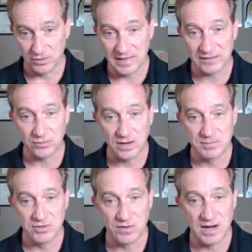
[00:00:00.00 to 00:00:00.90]
That's what I'm
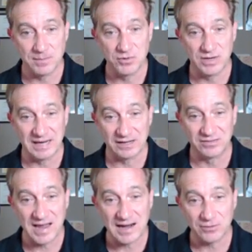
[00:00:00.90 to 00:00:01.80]
doing. I'm doing an
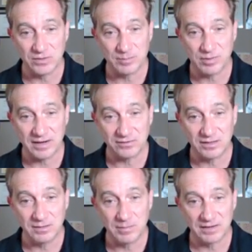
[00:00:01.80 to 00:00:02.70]
exact
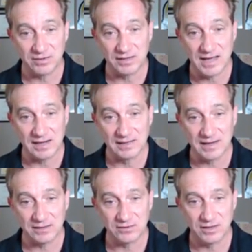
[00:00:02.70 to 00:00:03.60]
repricing based on
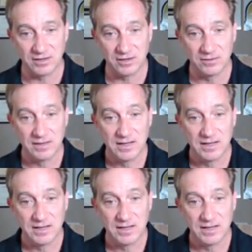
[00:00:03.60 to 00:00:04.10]
analytics here,